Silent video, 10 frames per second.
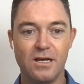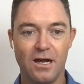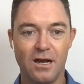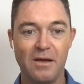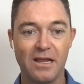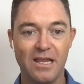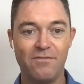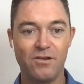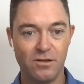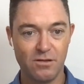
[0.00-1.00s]
and
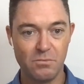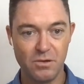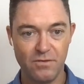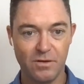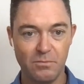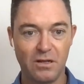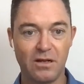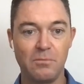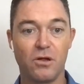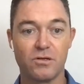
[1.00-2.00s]
giving you the perfect
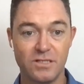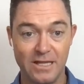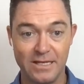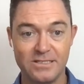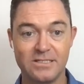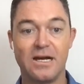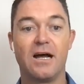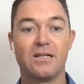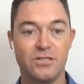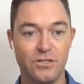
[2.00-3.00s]
building block to then
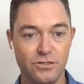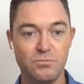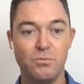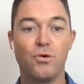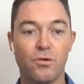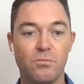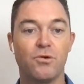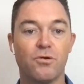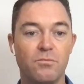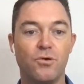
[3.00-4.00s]
start to use more and
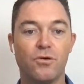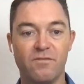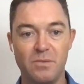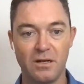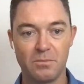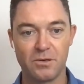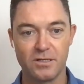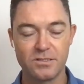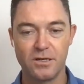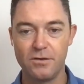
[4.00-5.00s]
more and more of Builda
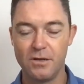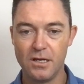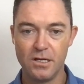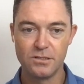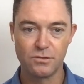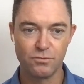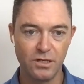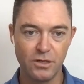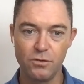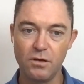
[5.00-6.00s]
Price. So it's a
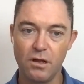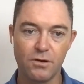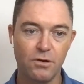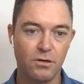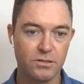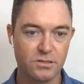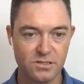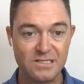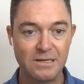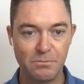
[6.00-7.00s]
really good, low cost,
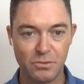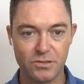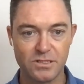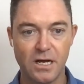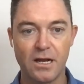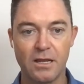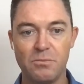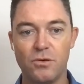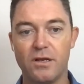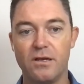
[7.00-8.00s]
simple starting
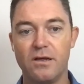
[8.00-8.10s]
point.